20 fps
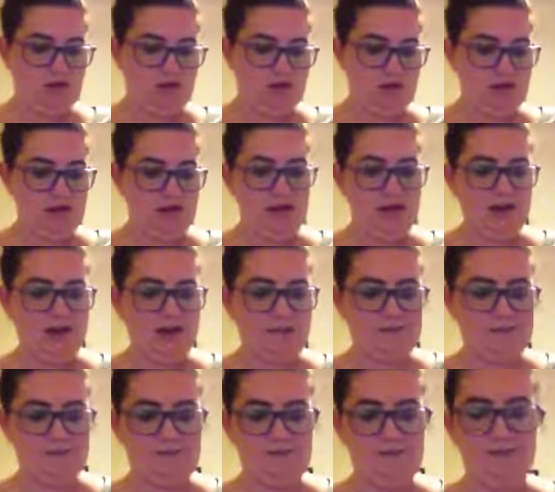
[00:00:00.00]
Okay,
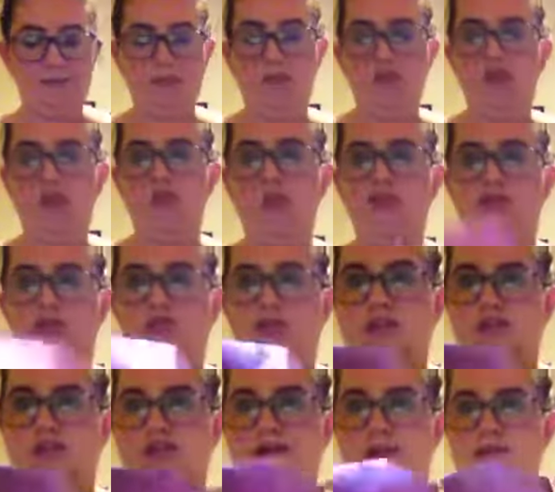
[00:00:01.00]
so
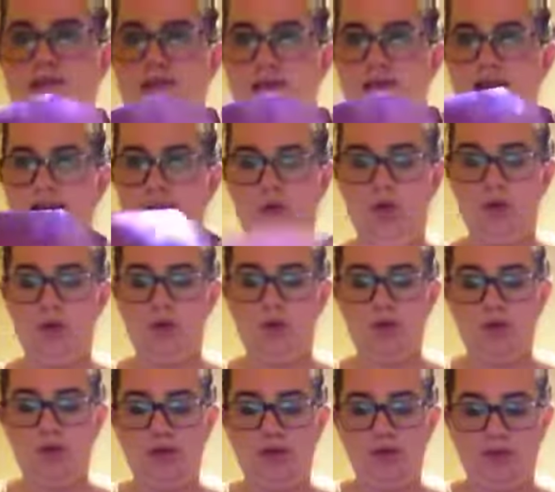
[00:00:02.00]
this is how I
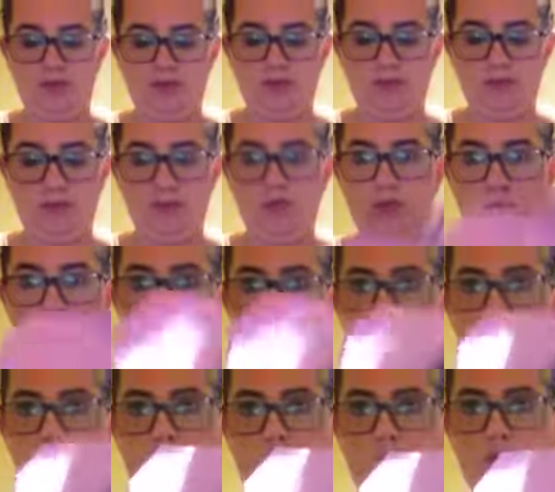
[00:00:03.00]
want them,
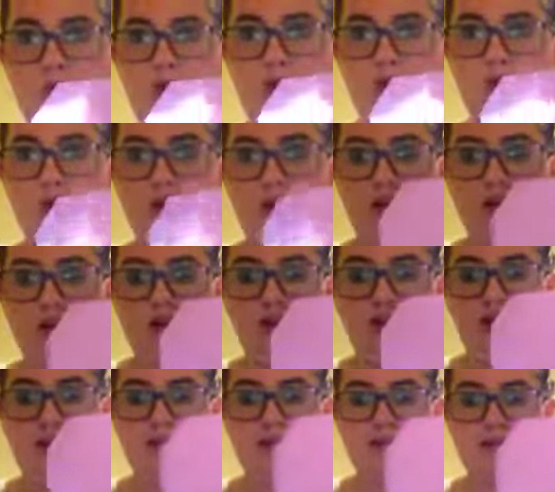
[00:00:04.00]
all
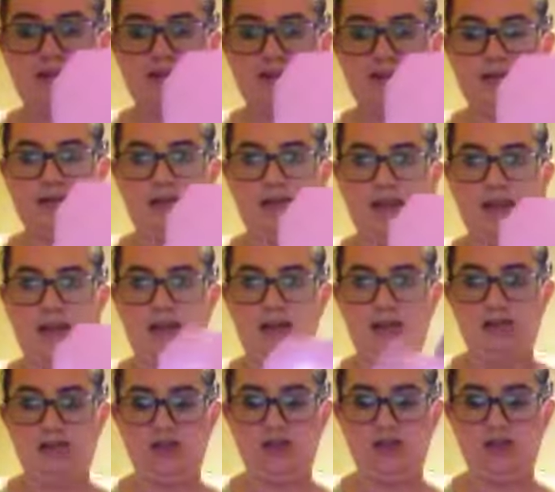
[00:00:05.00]
nice
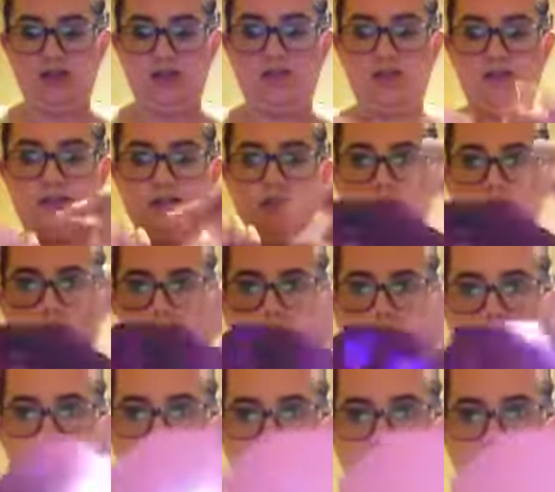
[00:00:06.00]
and
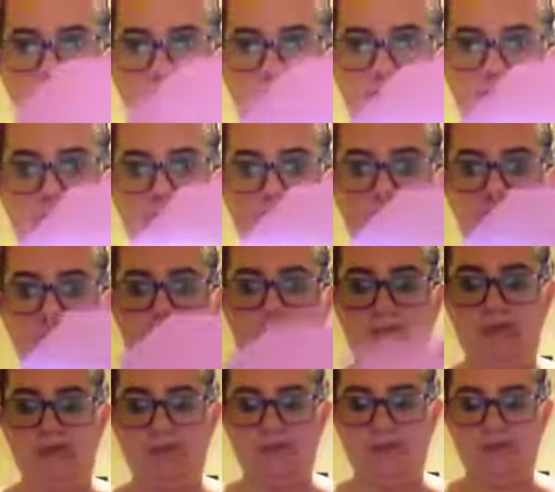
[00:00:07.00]

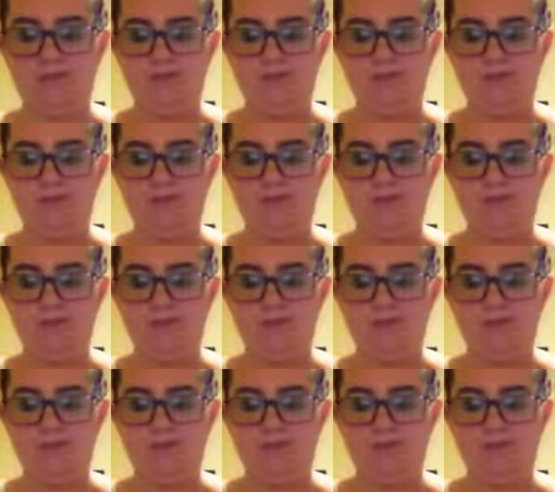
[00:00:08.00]
shaped.